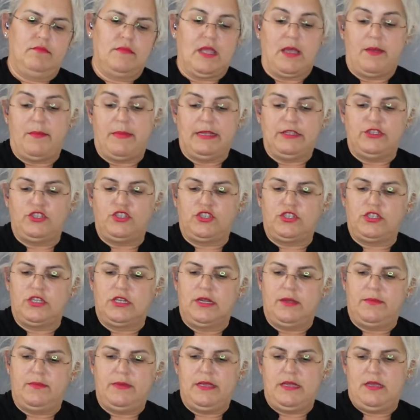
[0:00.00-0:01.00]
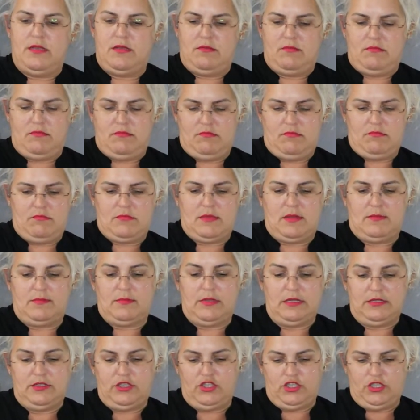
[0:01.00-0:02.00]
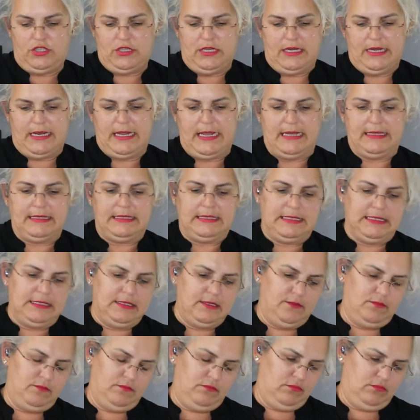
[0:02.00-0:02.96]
I'm not just going to guess.